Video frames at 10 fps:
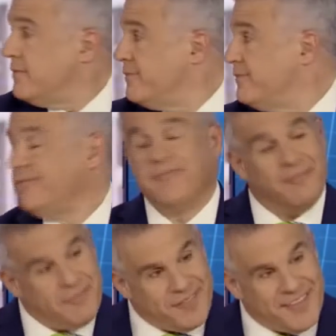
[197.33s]

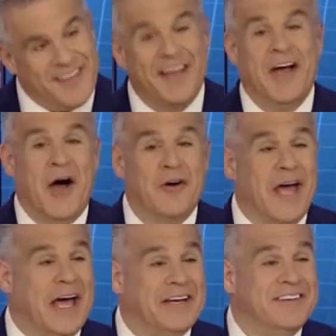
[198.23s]
All
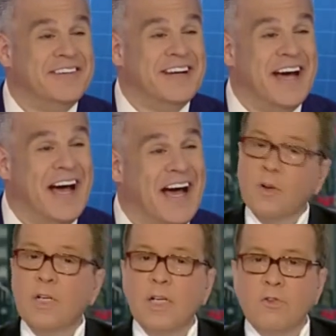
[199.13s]
right, they're both
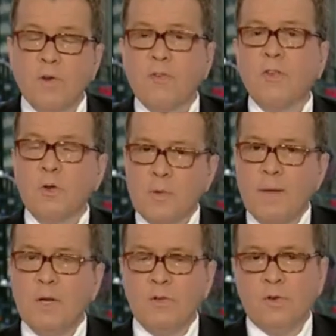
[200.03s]
referring to Liz Truss, the new
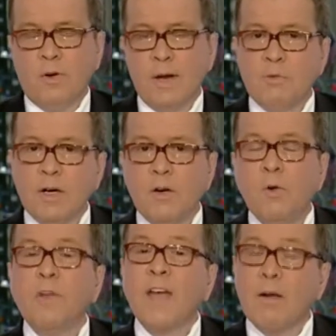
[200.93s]
Prime Minister of Great Britain,
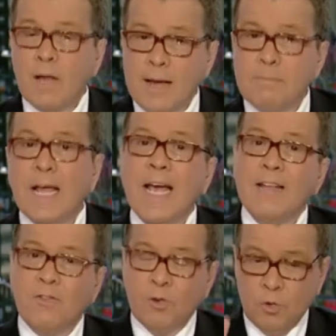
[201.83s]
who has outlined
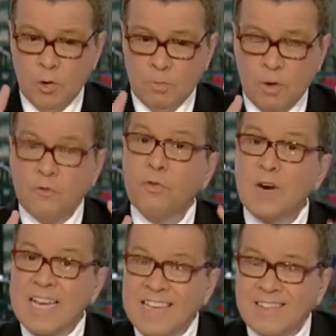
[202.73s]
plans to sort of put a
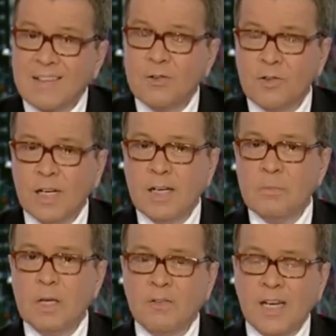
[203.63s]
freeze on utility
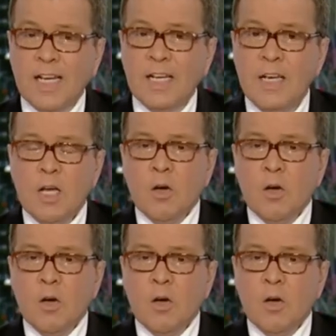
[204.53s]
bills in England,